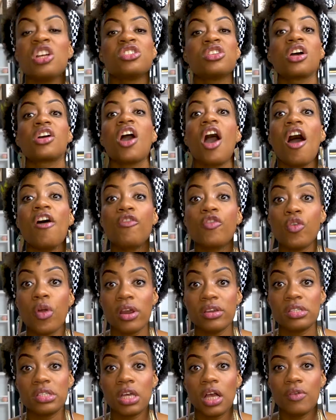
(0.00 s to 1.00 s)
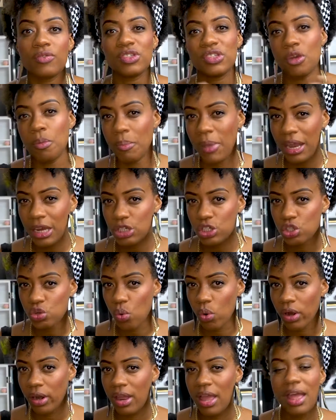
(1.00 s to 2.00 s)
to cover ourselves, to make
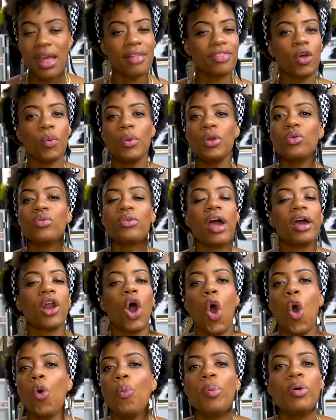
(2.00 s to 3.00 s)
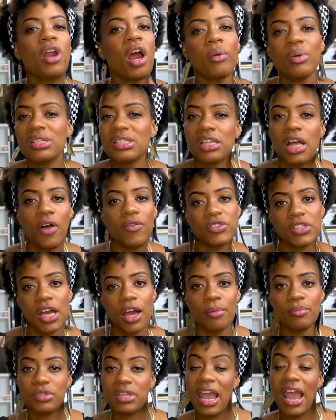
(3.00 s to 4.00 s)
sure that we do not open ourselves
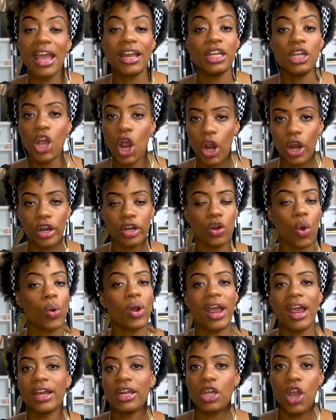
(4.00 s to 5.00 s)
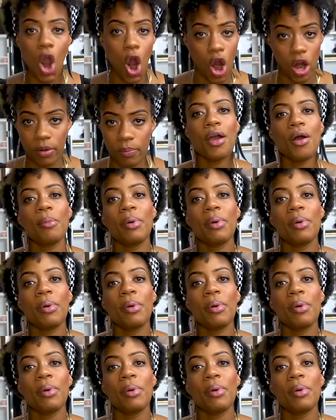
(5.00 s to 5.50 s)
up to any hurt or any harm.